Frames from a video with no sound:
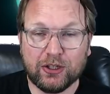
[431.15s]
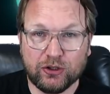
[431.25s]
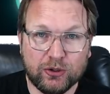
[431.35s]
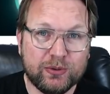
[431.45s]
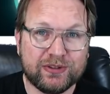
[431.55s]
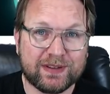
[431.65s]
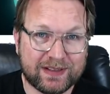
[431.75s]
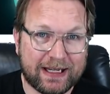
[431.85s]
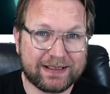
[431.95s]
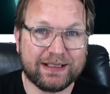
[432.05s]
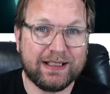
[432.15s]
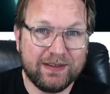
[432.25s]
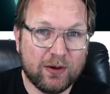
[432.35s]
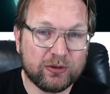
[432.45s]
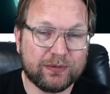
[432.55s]
use the text in
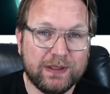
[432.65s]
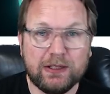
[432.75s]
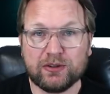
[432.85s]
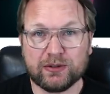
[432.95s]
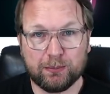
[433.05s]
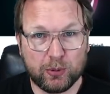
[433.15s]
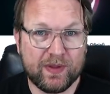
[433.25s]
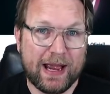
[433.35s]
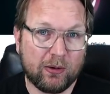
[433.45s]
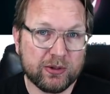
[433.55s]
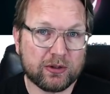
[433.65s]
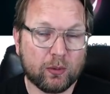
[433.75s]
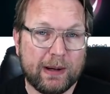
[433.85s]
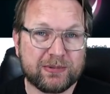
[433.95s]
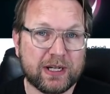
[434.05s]
those videos and put that on your
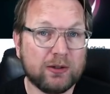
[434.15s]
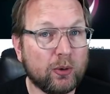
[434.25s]
website.